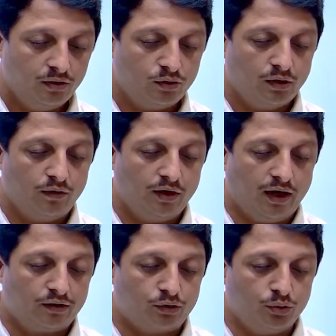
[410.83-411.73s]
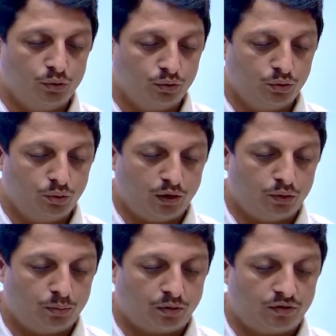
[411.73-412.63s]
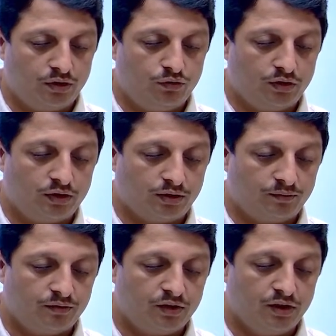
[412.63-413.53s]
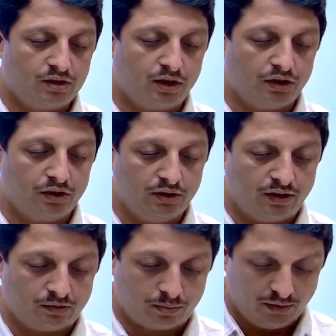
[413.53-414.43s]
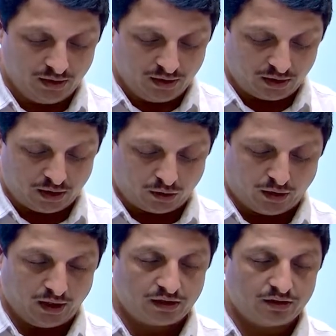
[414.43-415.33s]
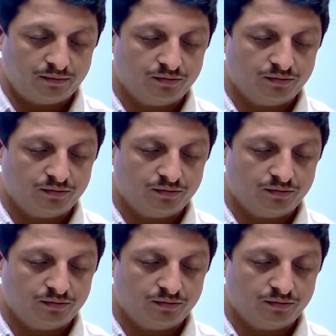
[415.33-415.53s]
So it may ask you, do you want to proceed with the installation? Yes, click on next.